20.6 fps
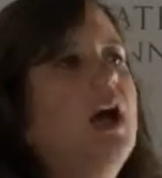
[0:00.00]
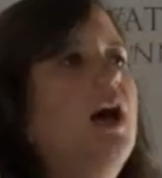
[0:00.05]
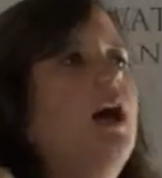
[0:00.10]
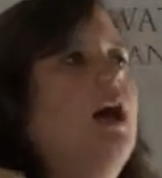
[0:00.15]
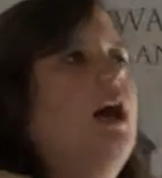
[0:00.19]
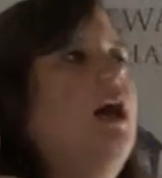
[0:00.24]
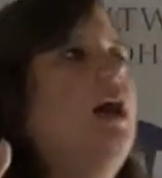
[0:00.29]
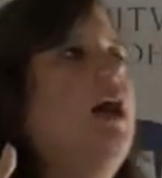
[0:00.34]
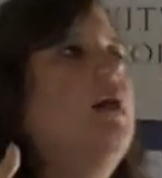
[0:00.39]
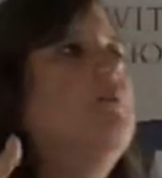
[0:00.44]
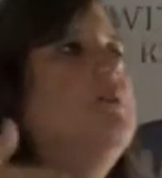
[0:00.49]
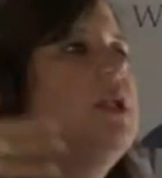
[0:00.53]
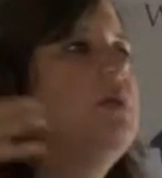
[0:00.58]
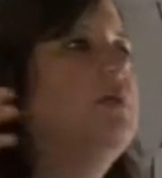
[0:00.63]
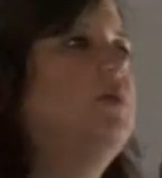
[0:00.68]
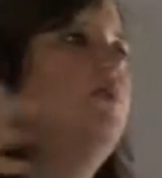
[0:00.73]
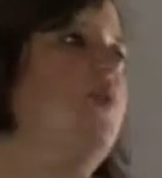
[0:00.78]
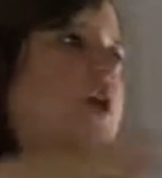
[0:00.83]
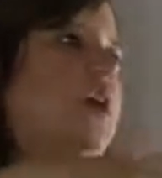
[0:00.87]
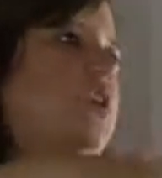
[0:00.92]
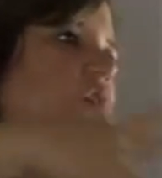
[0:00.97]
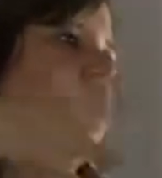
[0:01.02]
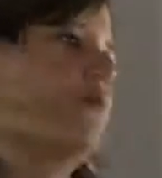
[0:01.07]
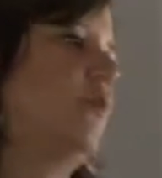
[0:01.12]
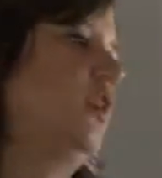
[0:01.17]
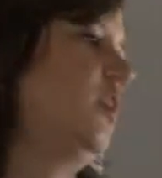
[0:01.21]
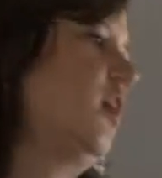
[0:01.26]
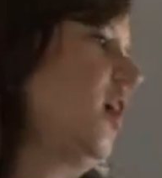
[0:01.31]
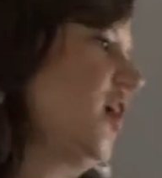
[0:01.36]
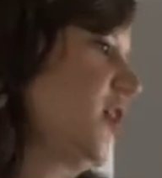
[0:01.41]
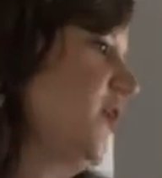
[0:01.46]
a minimum wage over
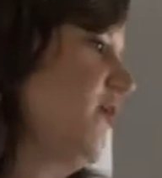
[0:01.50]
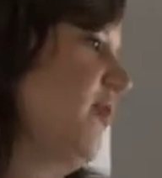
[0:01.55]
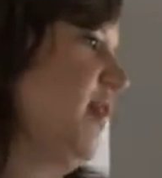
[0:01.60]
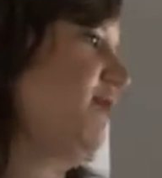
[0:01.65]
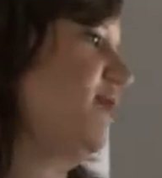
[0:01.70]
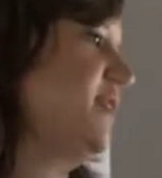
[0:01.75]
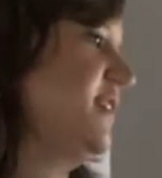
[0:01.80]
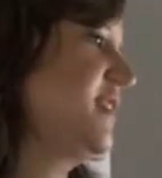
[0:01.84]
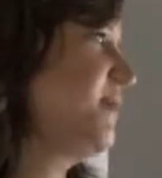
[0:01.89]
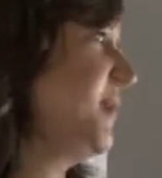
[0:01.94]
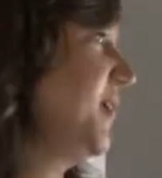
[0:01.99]
a longer reference